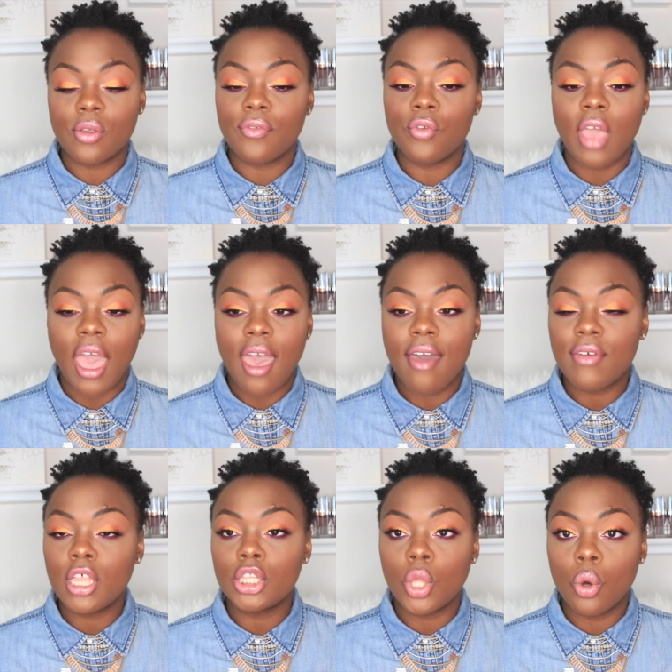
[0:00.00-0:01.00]
So if you
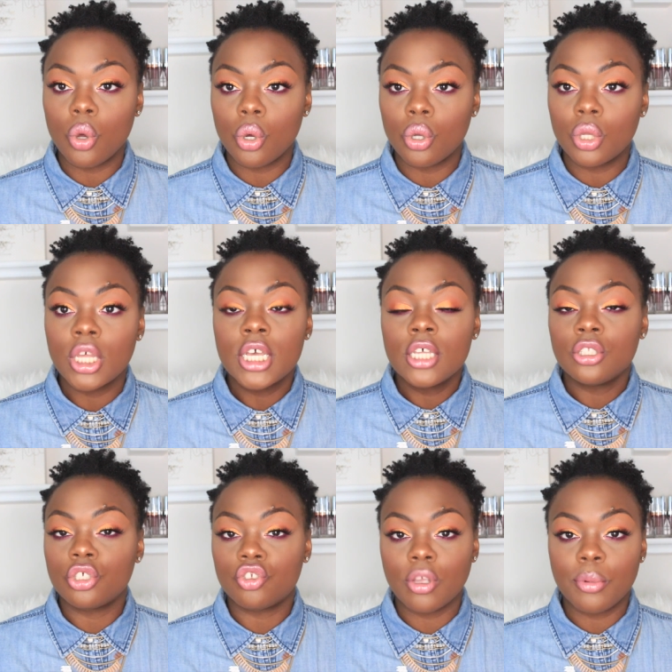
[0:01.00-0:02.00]
have a local
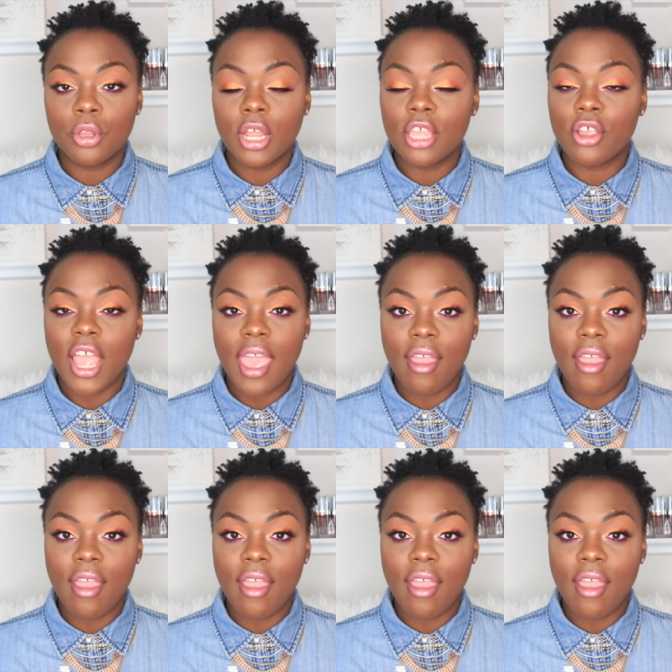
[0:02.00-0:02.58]
distributor in your